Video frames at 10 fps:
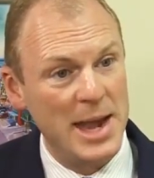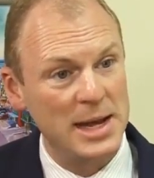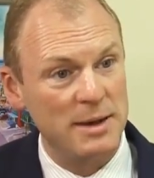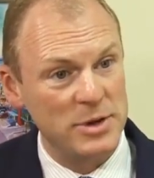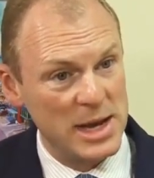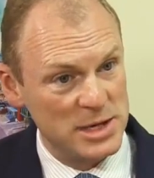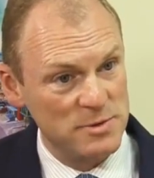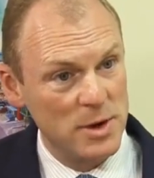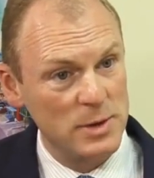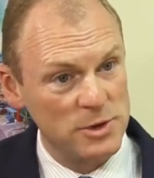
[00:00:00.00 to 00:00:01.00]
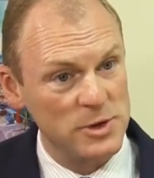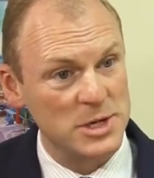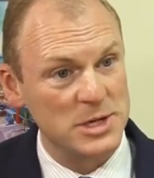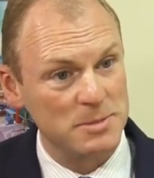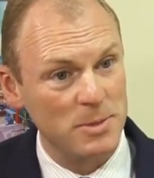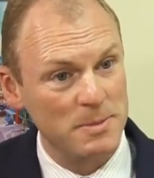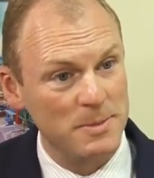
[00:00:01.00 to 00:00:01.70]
And the governor has a role across